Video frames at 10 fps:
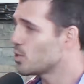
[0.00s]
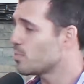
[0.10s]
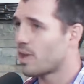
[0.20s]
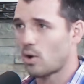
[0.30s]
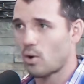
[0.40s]
to
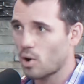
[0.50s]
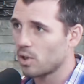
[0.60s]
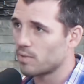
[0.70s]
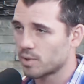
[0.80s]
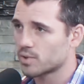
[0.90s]
make
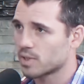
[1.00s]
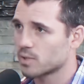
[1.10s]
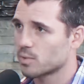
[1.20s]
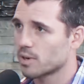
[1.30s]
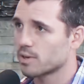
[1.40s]
all of those
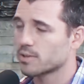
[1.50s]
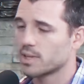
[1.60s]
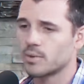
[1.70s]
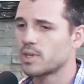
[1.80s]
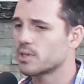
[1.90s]
things work.
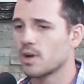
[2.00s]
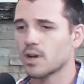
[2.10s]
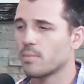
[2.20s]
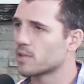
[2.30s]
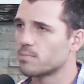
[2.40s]
And we could
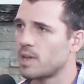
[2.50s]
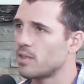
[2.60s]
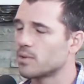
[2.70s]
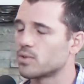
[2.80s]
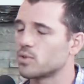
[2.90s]
talk about as many
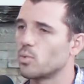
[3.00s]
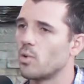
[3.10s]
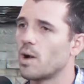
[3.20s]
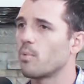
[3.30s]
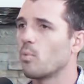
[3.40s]
of those as you want,